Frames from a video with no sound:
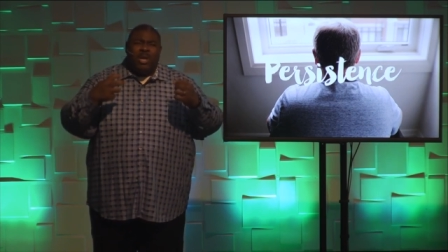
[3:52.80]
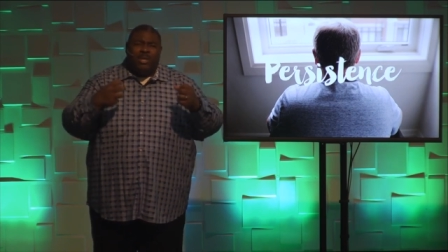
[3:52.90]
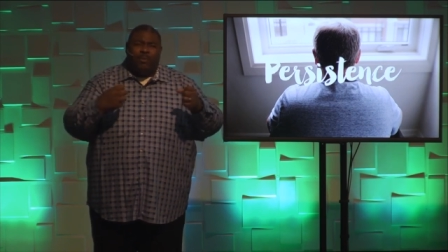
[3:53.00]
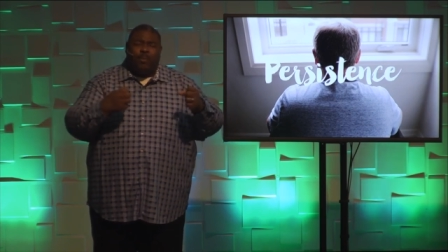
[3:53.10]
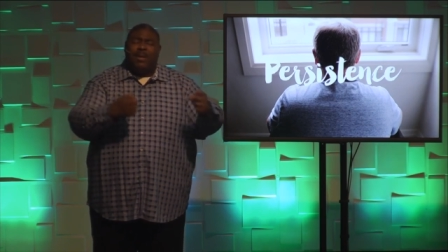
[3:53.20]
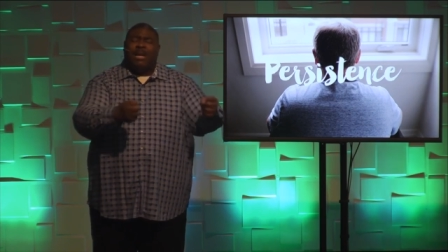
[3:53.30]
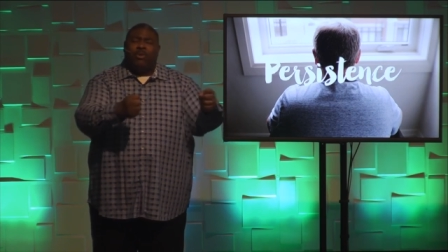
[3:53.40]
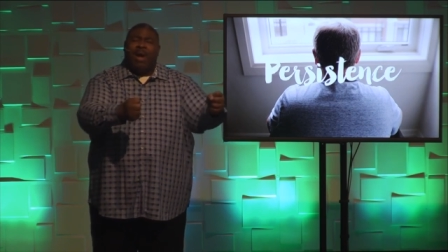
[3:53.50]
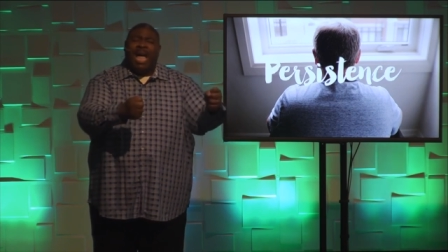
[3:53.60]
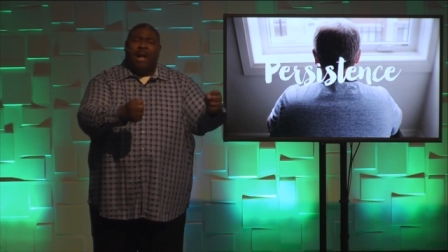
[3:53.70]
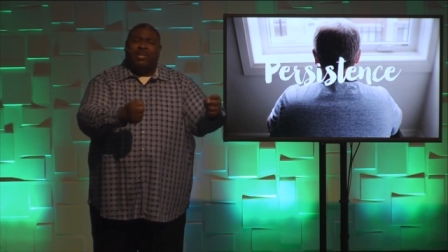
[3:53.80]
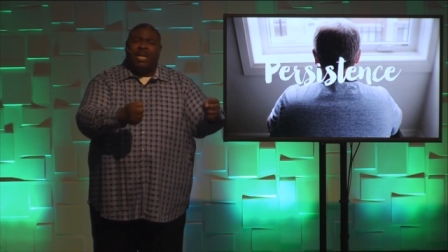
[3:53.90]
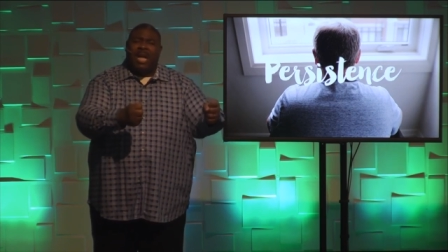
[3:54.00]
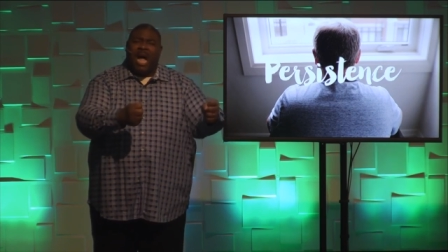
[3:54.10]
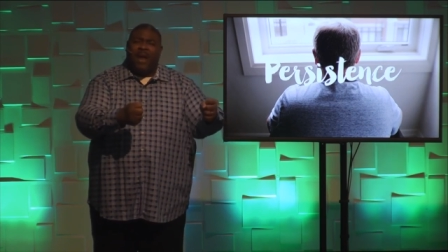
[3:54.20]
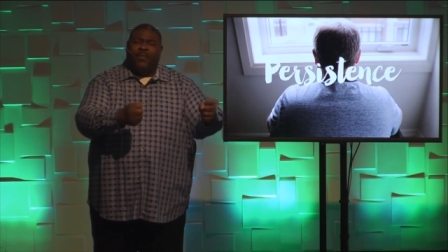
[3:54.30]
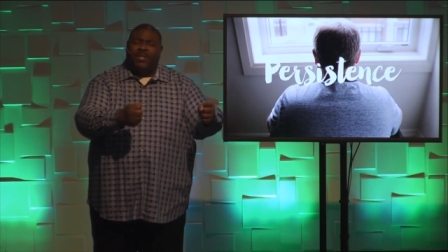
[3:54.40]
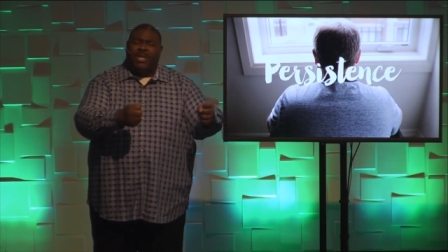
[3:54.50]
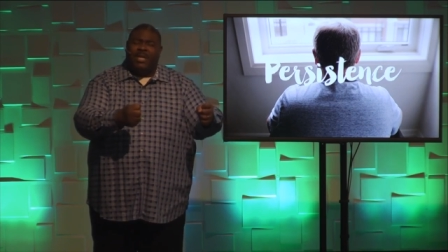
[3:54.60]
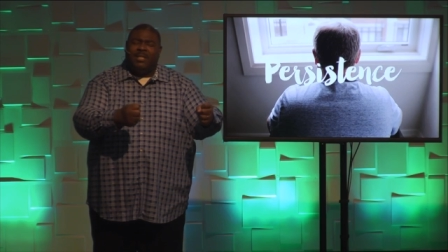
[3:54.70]
pl- cry out to God for
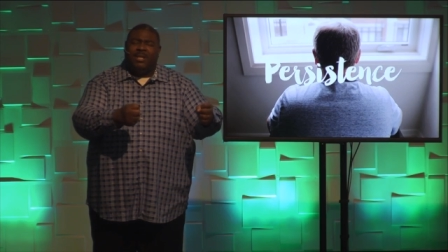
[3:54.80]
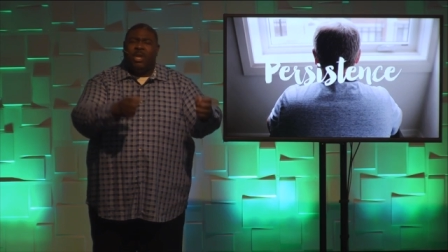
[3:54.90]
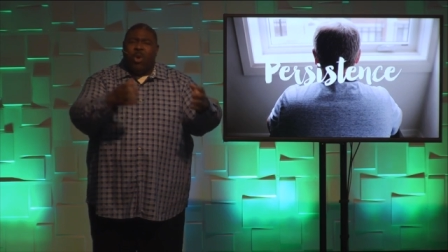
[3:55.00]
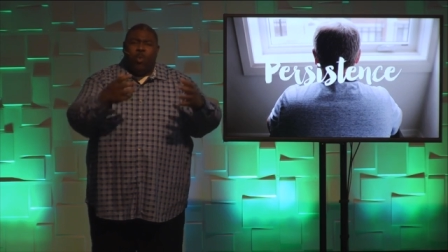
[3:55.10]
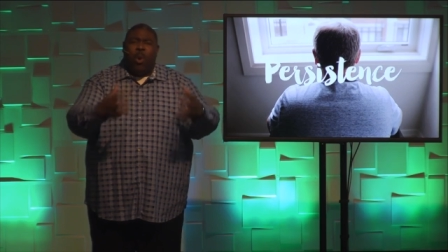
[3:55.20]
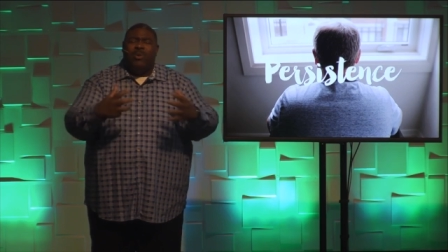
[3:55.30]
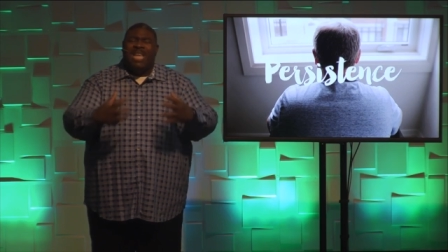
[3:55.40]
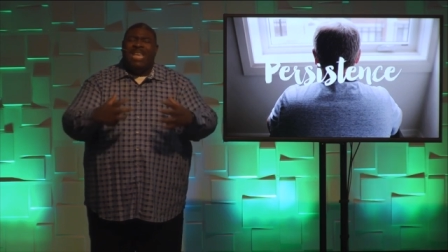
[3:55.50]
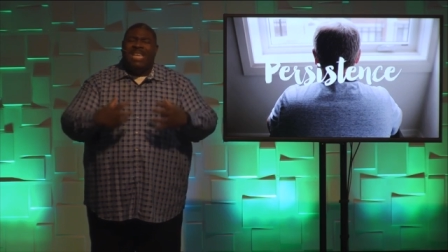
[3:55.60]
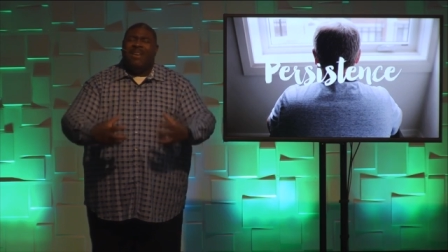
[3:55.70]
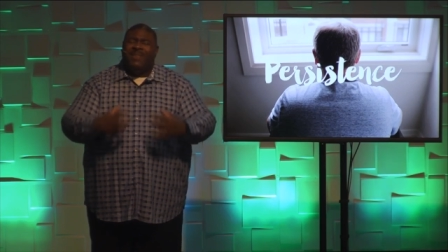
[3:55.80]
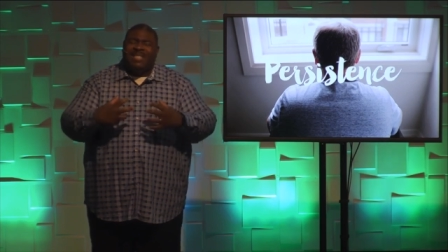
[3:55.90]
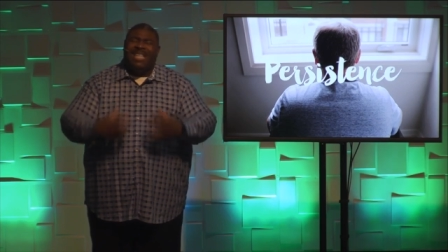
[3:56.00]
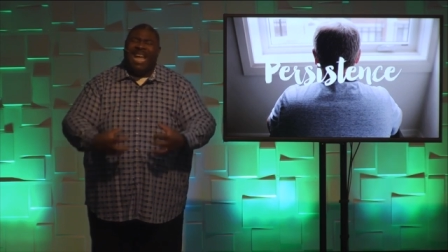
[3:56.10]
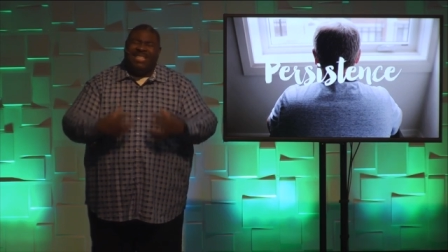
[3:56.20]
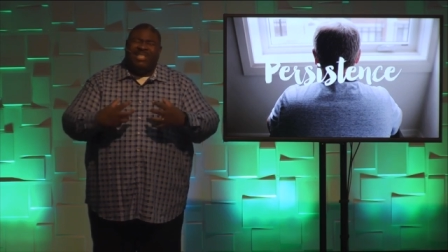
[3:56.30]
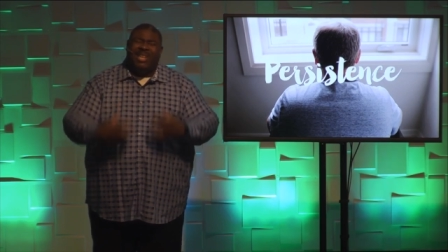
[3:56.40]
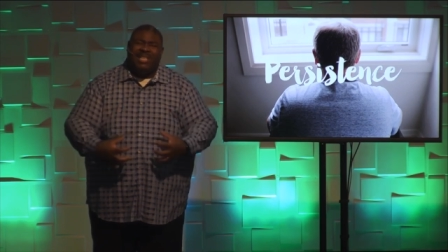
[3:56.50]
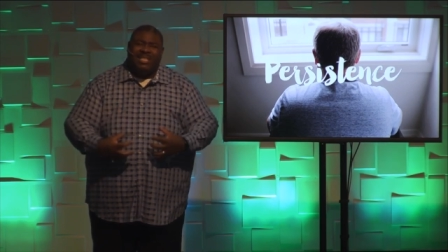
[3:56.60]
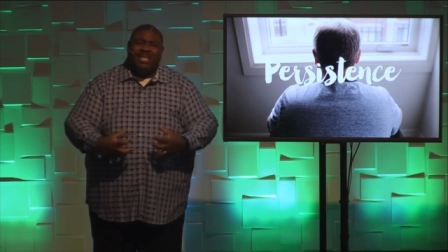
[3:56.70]
justice, won't He give us that
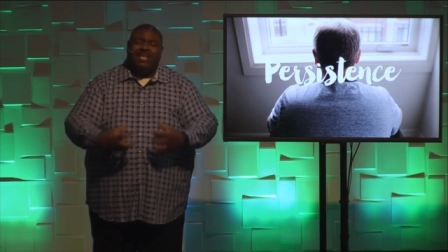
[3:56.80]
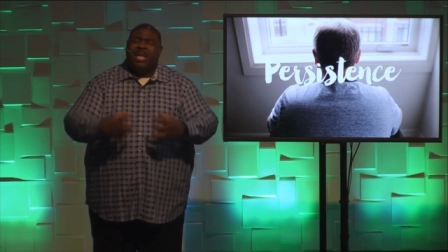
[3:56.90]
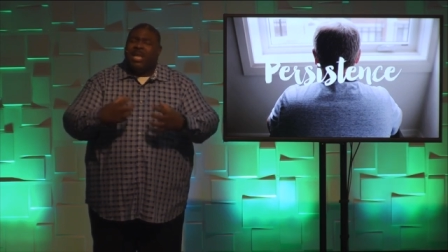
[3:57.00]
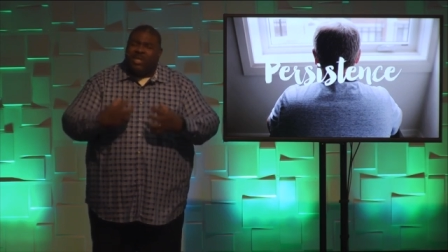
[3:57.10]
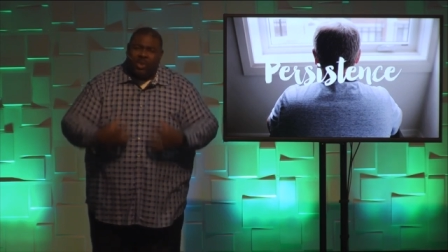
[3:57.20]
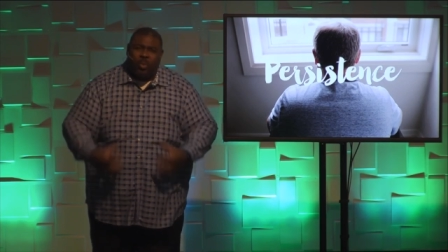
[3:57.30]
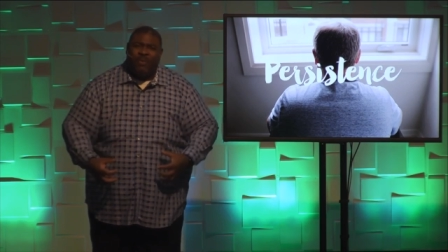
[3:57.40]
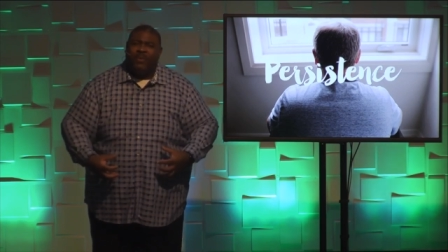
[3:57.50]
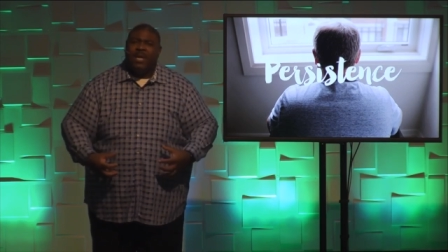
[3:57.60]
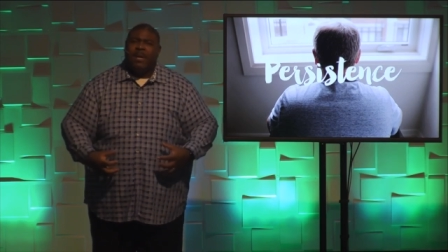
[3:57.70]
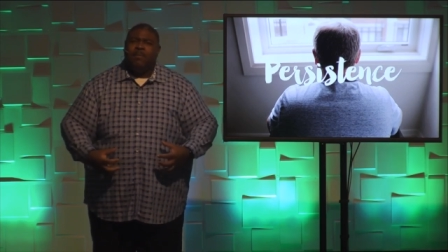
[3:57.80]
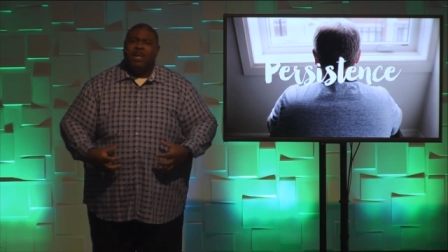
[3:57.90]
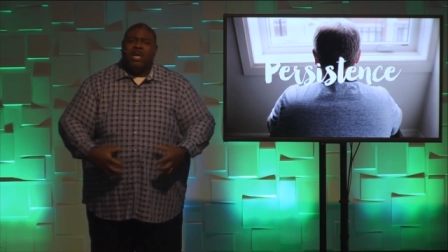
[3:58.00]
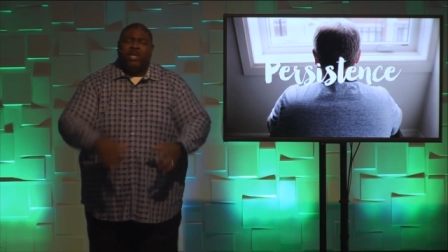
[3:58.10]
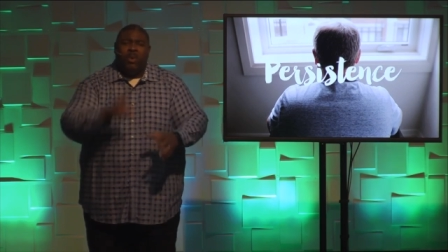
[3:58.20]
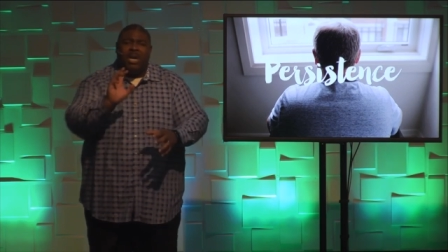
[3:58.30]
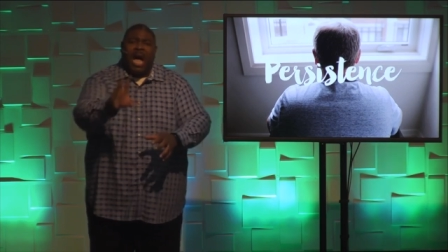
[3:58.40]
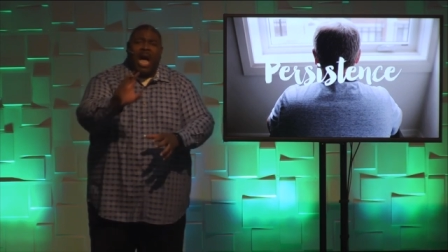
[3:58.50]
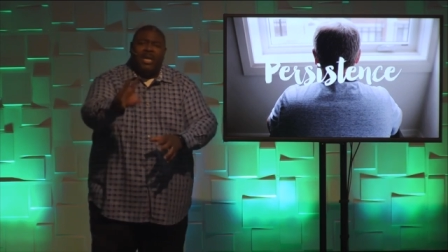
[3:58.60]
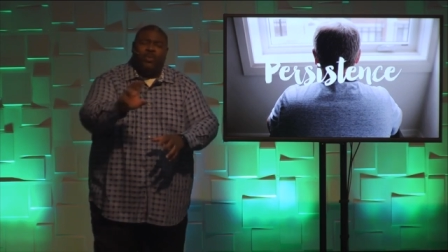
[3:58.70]
justice swiftly? So
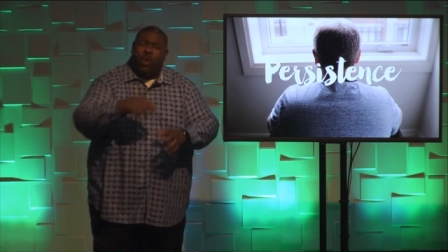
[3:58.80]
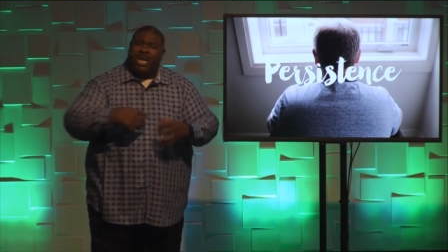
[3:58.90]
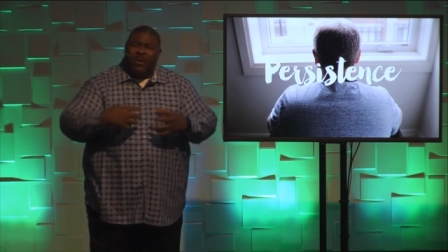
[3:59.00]
God is working